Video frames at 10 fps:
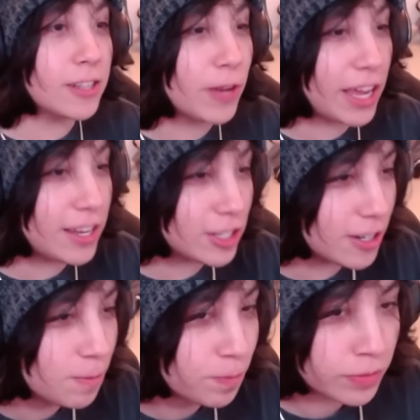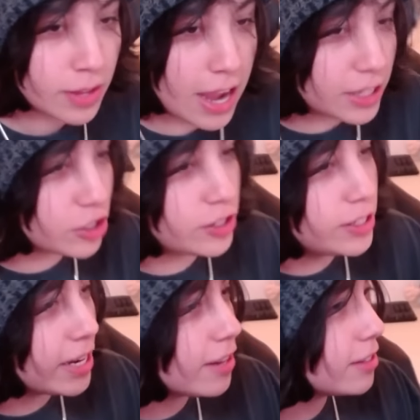occasion, I
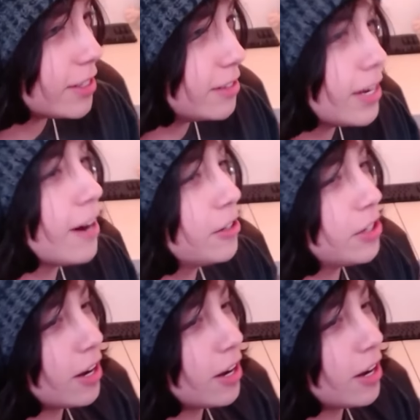just did this entire